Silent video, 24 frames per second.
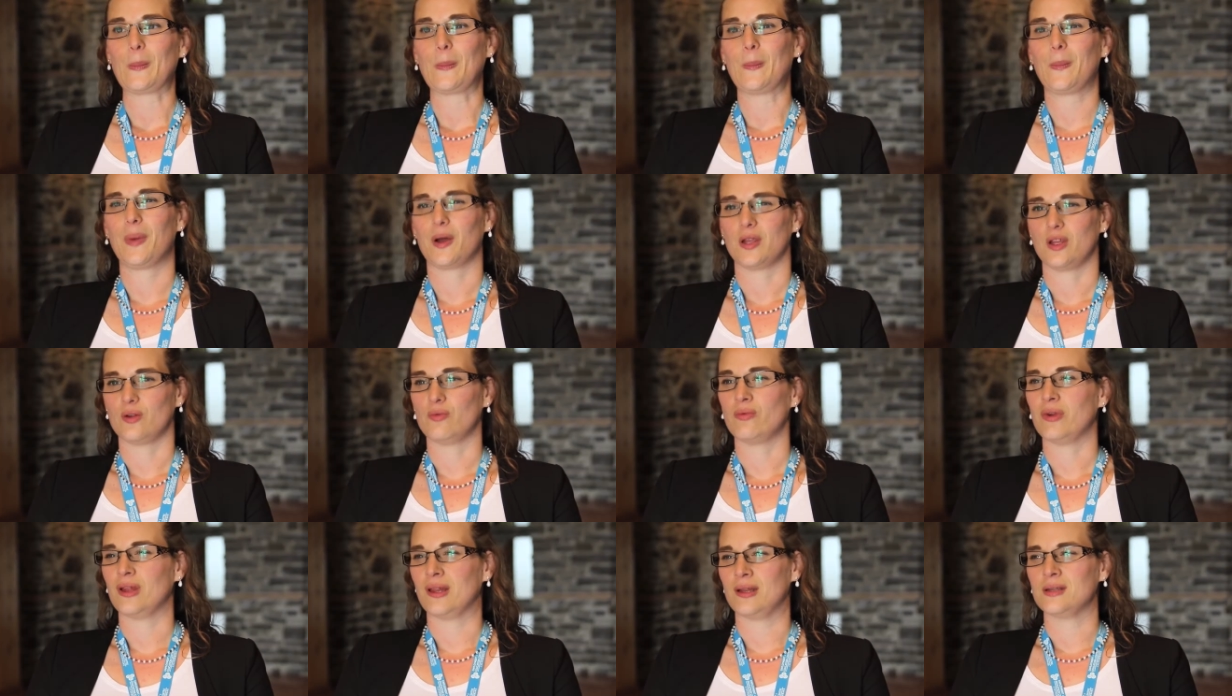but
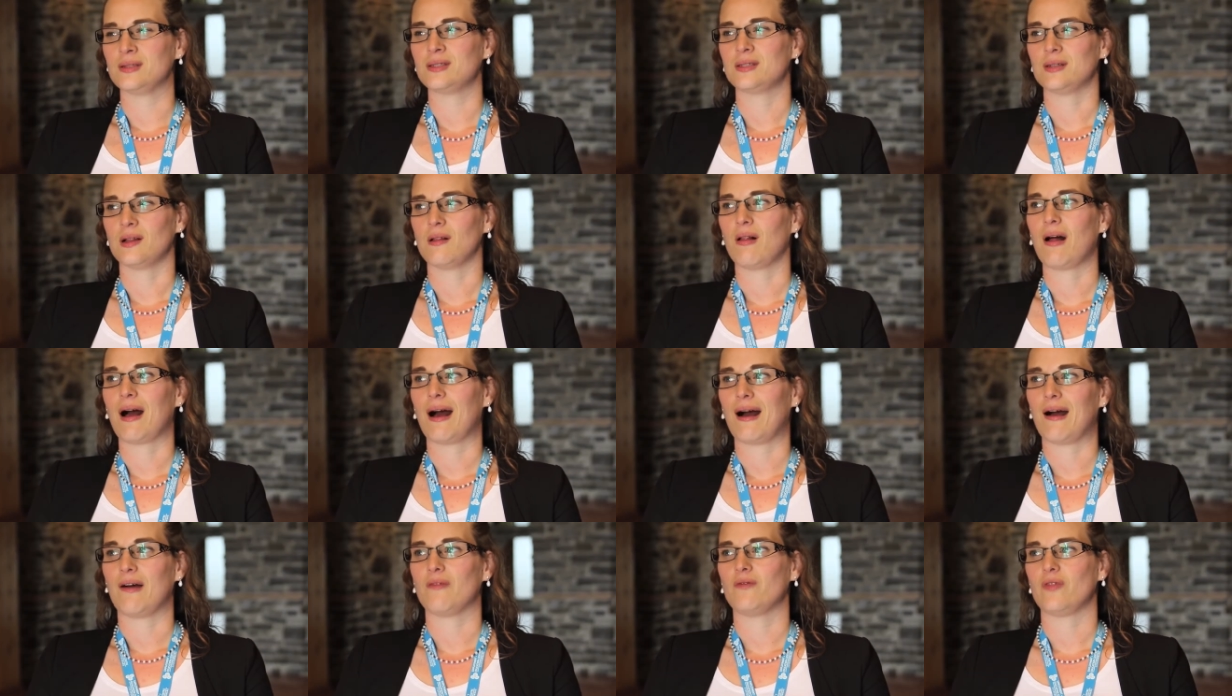you really still
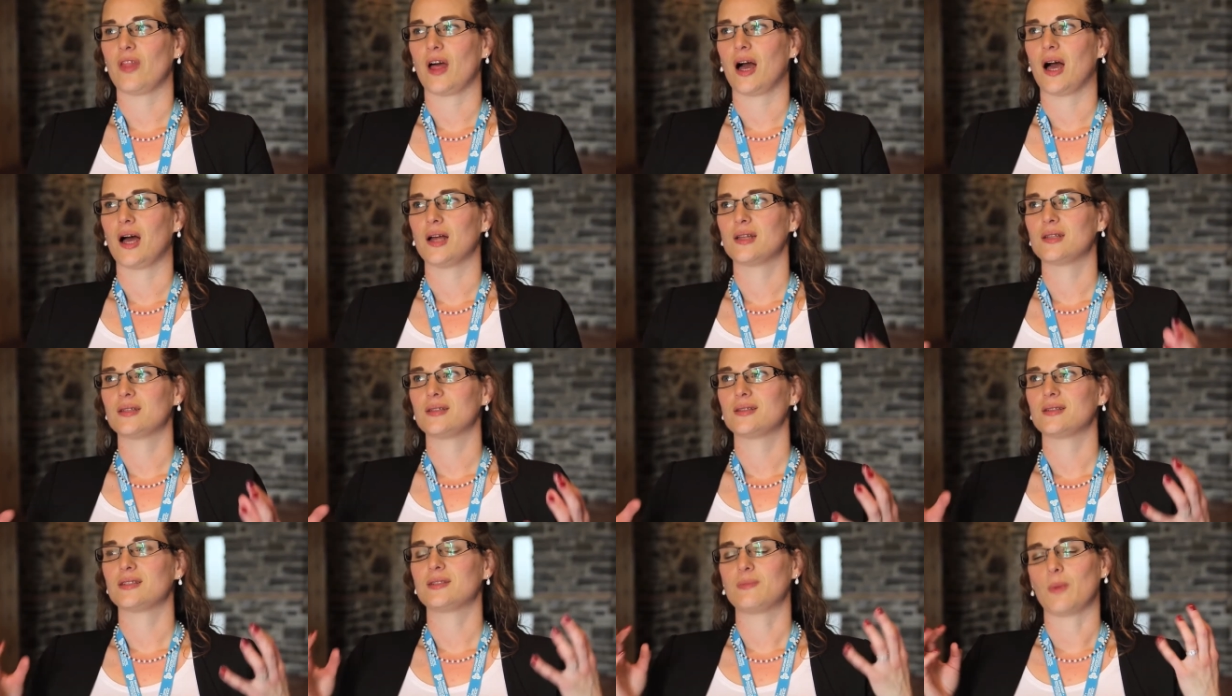have that
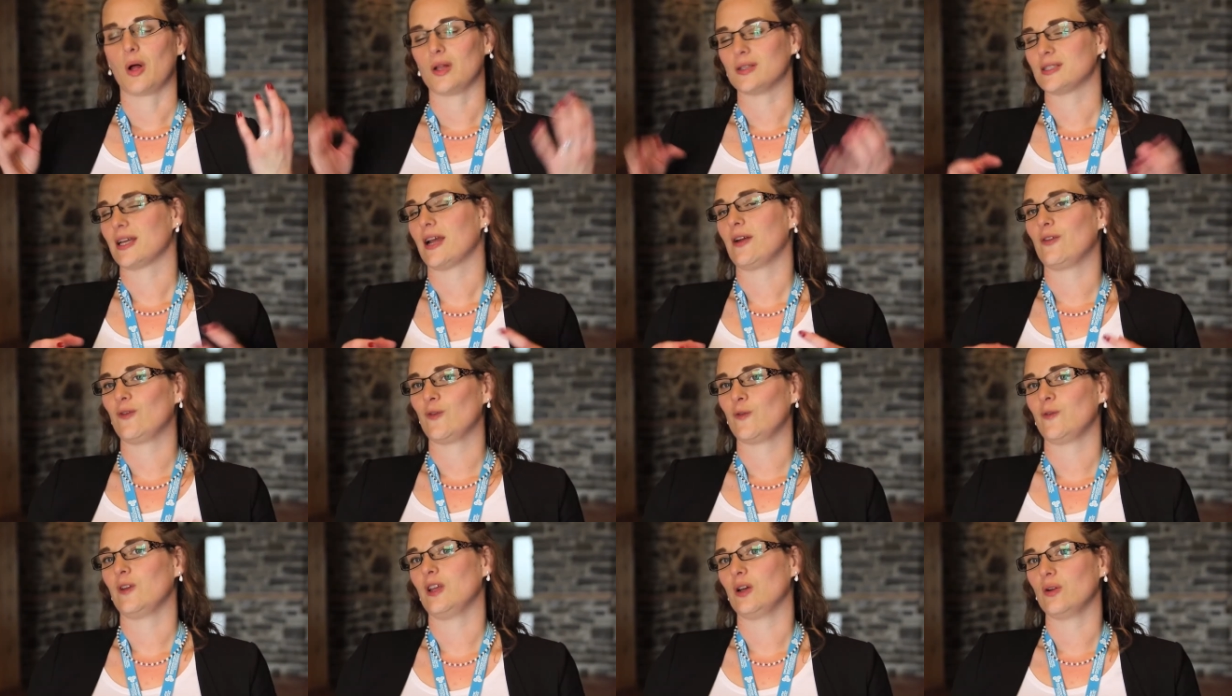small town
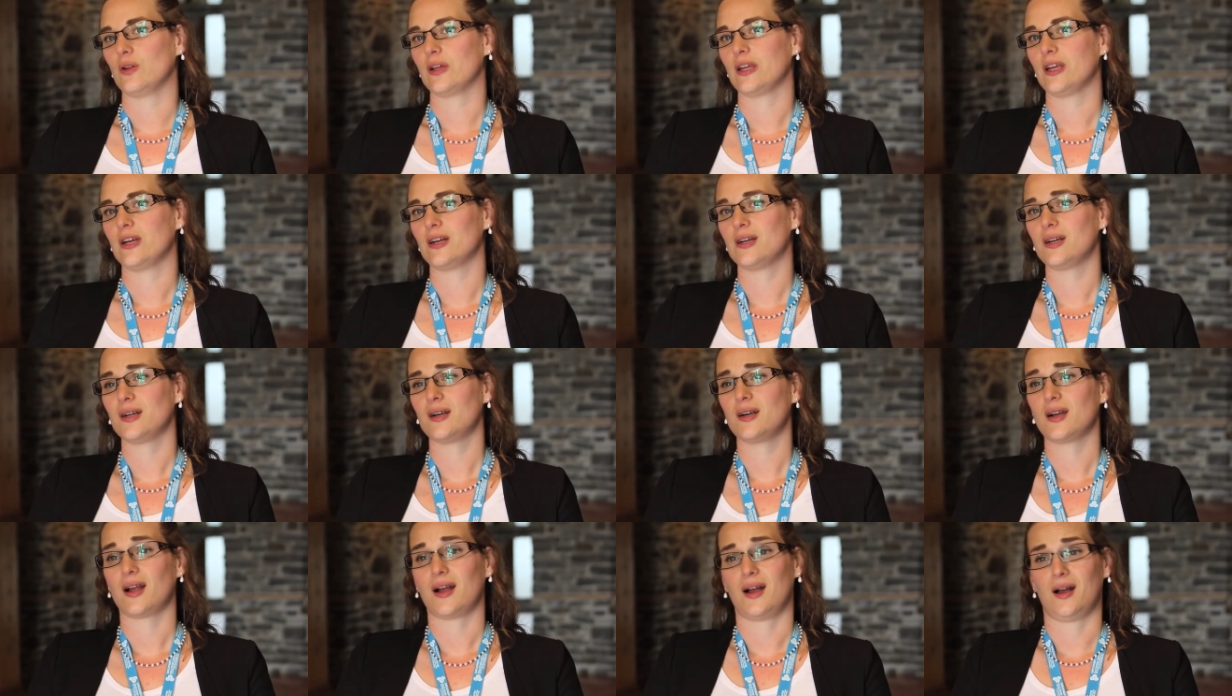feel
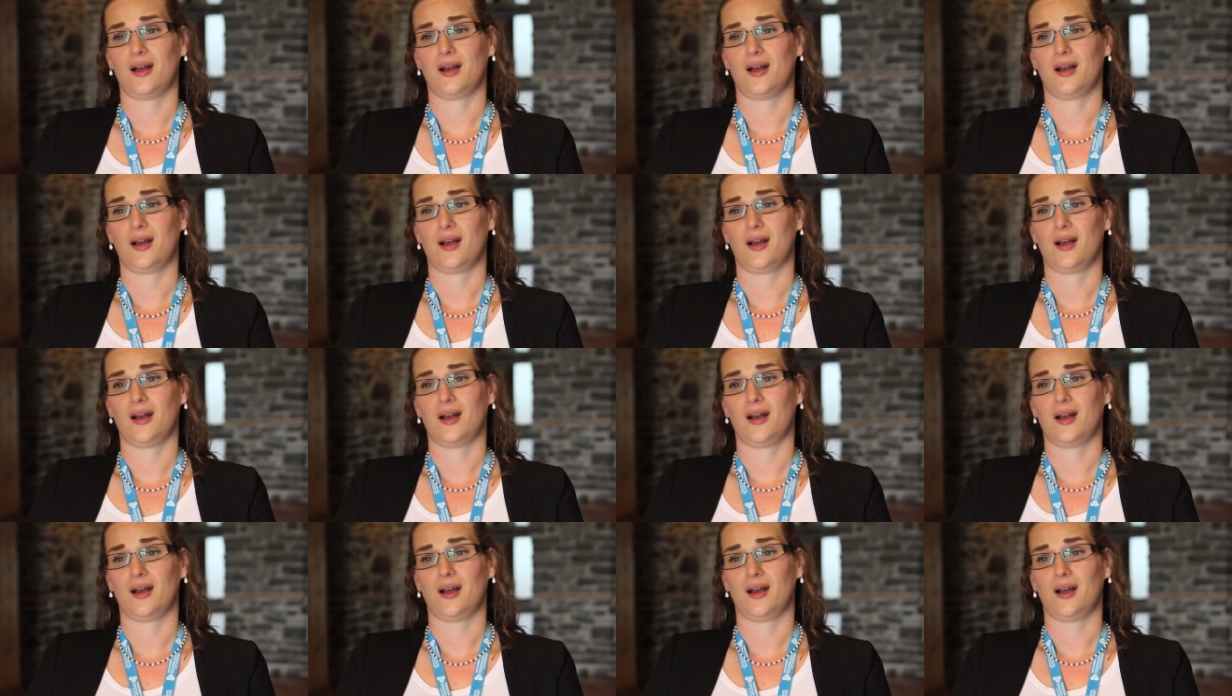here.